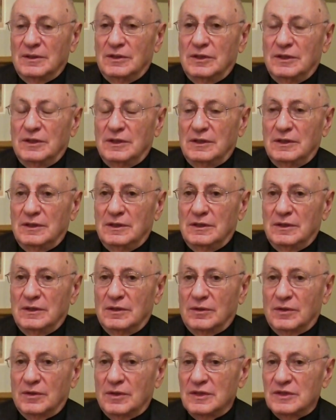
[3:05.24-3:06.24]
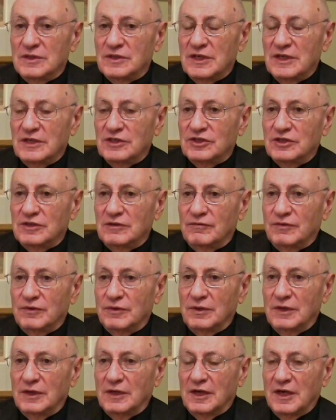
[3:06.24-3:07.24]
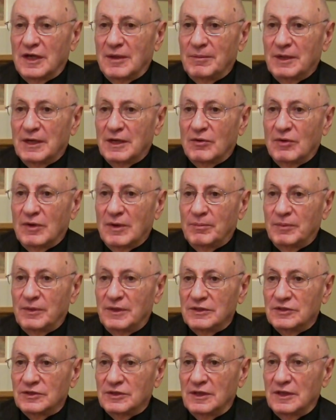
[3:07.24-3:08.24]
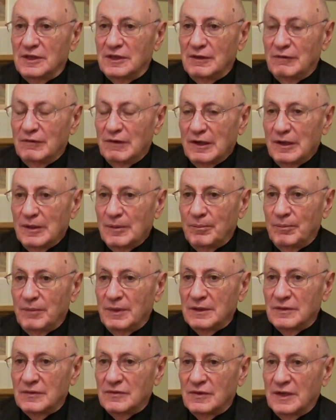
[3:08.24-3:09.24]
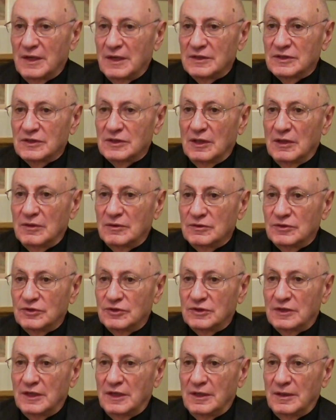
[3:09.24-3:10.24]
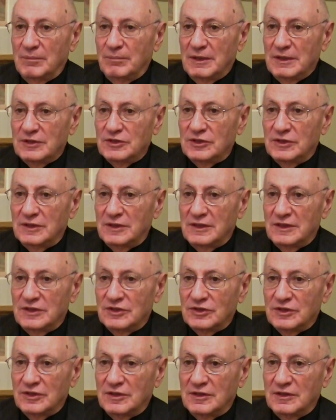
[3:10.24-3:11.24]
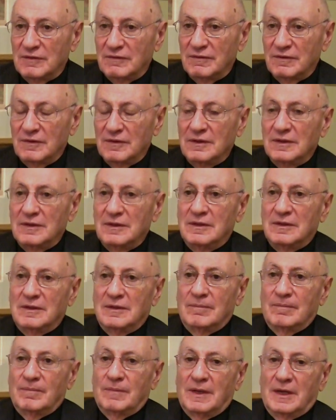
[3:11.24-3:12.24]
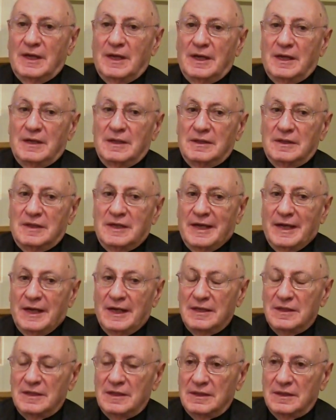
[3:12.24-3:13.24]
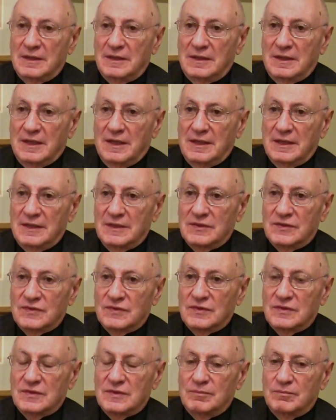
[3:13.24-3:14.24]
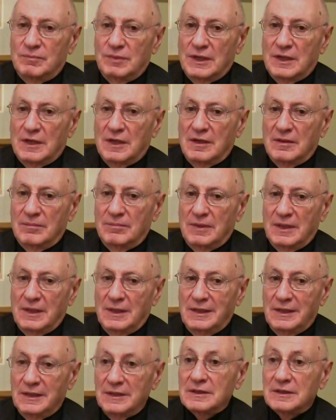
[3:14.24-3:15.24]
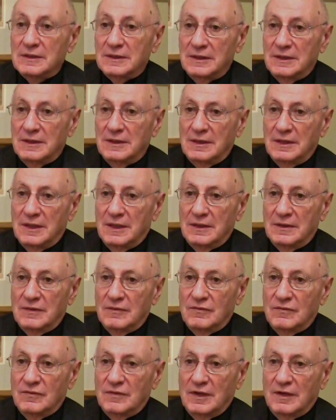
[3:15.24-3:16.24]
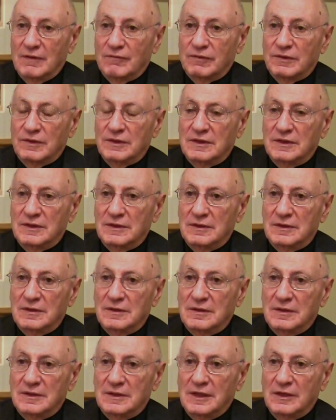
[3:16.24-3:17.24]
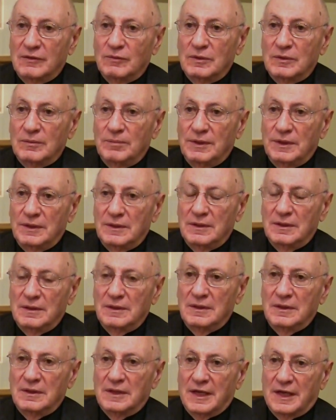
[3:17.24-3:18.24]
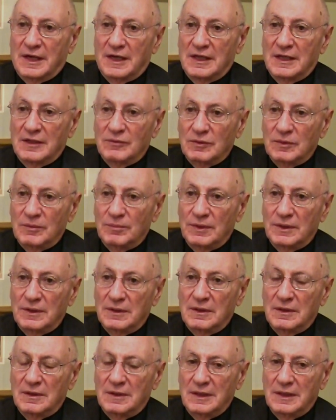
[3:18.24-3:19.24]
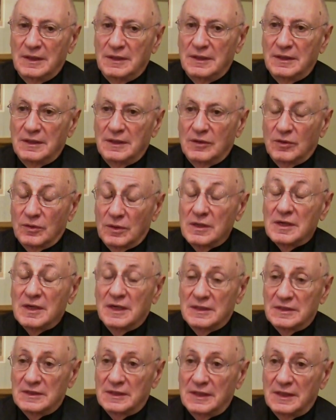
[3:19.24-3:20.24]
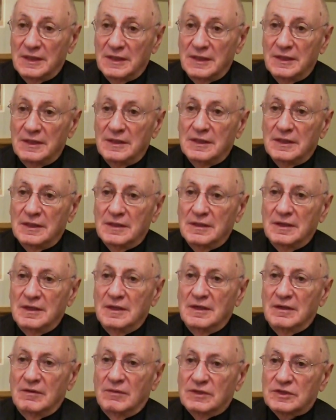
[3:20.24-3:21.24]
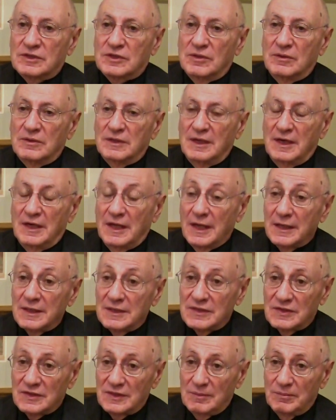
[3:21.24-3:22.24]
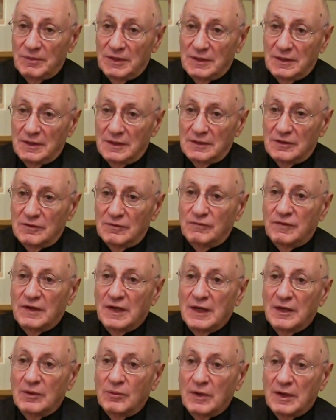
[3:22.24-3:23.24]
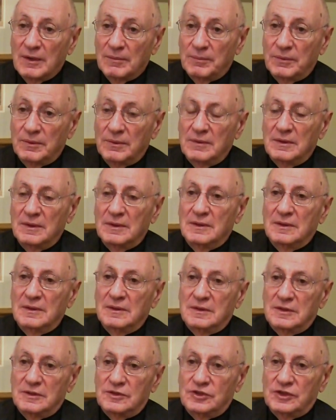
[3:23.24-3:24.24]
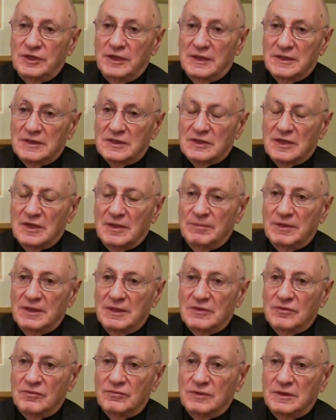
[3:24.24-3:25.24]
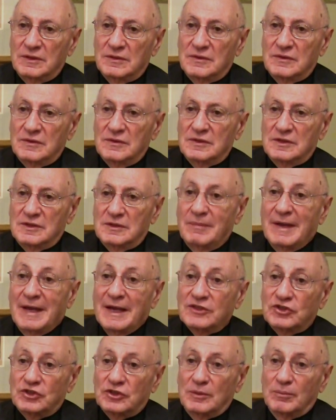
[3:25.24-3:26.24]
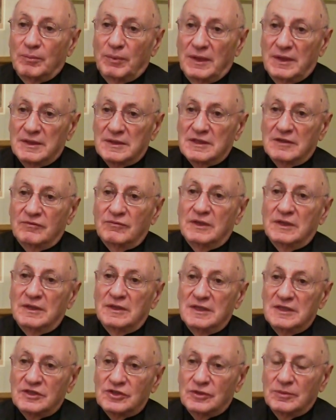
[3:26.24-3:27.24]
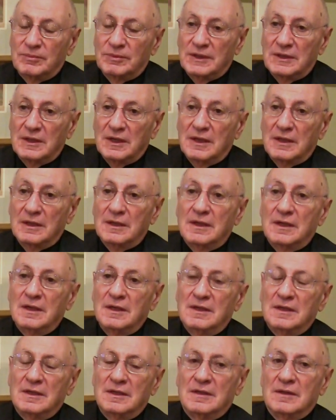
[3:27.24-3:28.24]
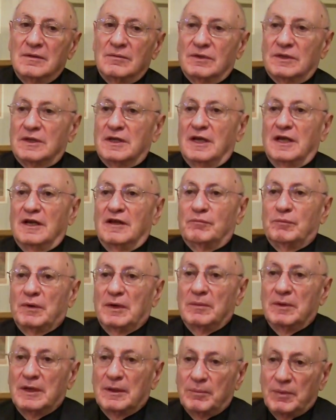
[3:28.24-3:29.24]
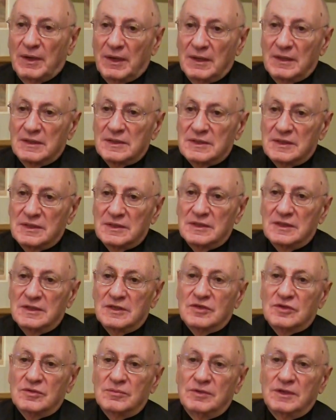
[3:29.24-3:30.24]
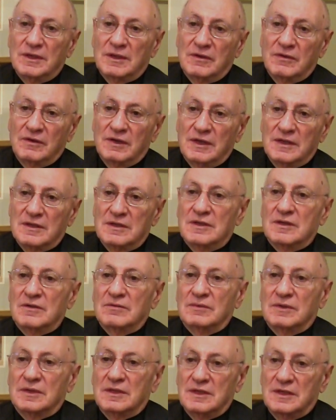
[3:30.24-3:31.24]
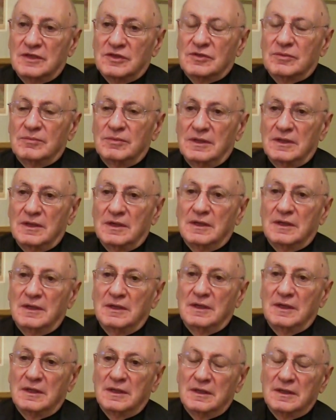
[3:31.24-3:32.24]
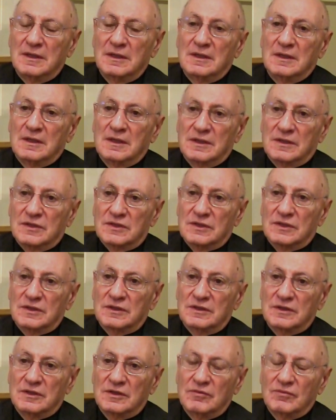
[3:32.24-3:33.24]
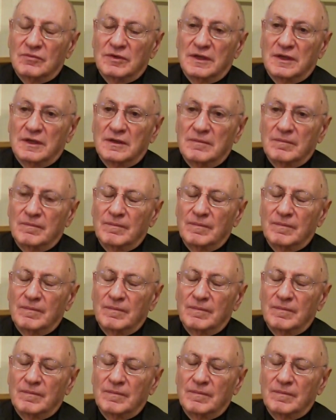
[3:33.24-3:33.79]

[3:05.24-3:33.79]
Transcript: The Organization for Economic Cooperation and Development has launched a major initiative, and Canada has become a leader in that effort. In there will be Canada will be leading, organizing, and leading what's called a legacy meeting to follow up the G8 summit with some action plans of what needs to be done what kind of public policies needs to be created, what needs to be done in a concerted way.